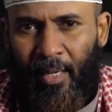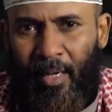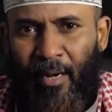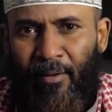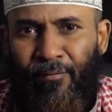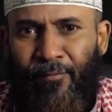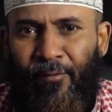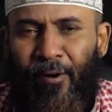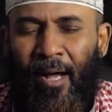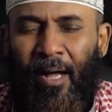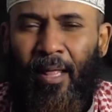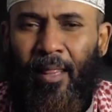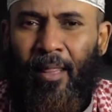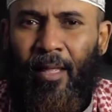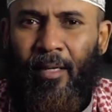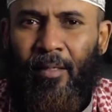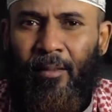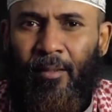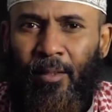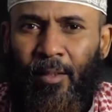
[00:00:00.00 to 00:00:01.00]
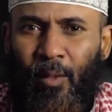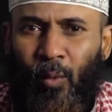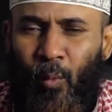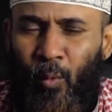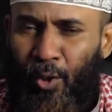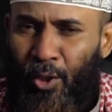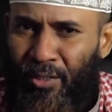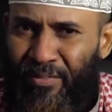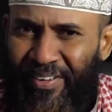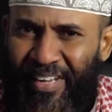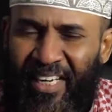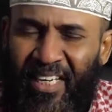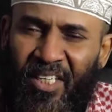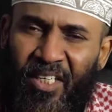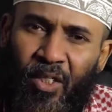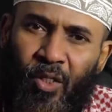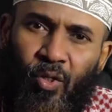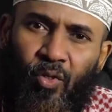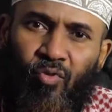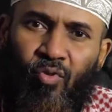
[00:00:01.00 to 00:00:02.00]
a father who was very
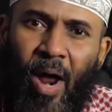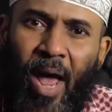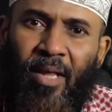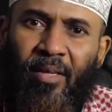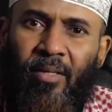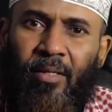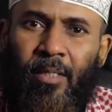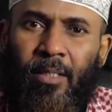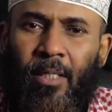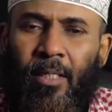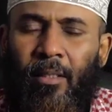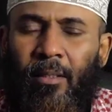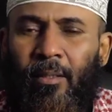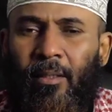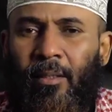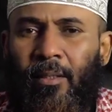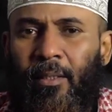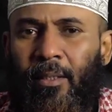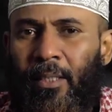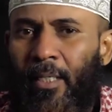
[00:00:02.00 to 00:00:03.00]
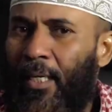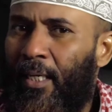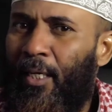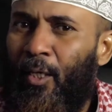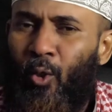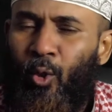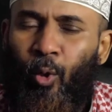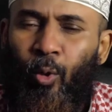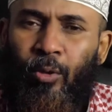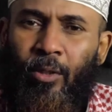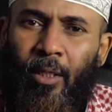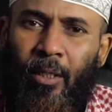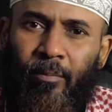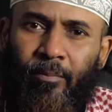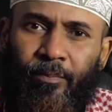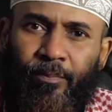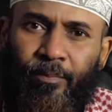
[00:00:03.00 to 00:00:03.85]
distressed. He had a daughter.